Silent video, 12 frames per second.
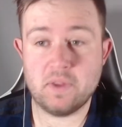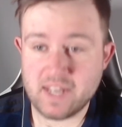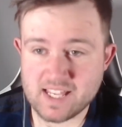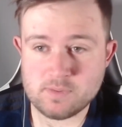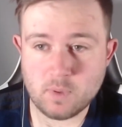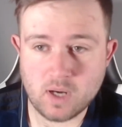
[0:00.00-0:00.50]
Well, the
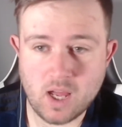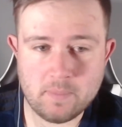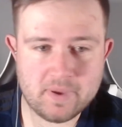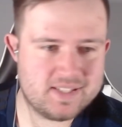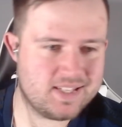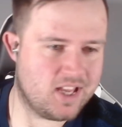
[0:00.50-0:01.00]
next one
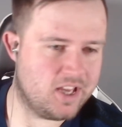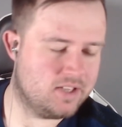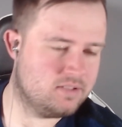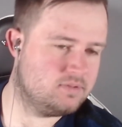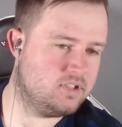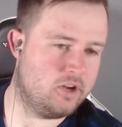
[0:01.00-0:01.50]
up is,
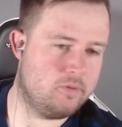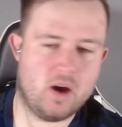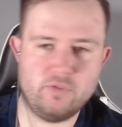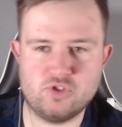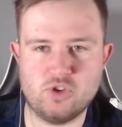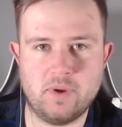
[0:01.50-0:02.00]
Marvel
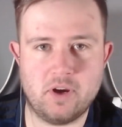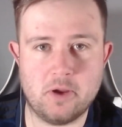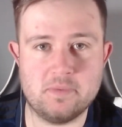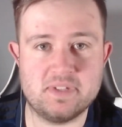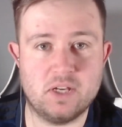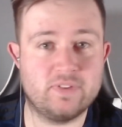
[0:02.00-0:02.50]
superhero
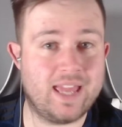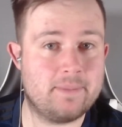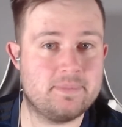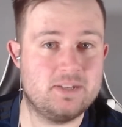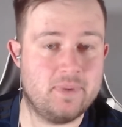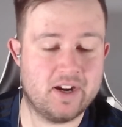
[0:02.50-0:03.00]
himself,
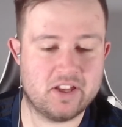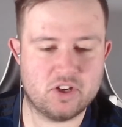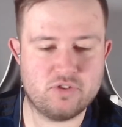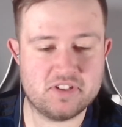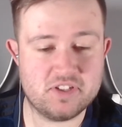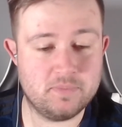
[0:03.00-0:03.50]
Captain America,
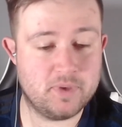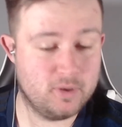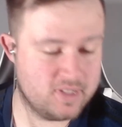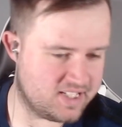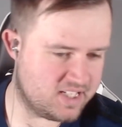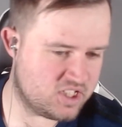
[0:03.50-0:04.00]
Christian
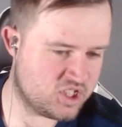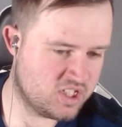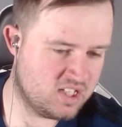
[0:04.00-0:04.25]
Pulisic.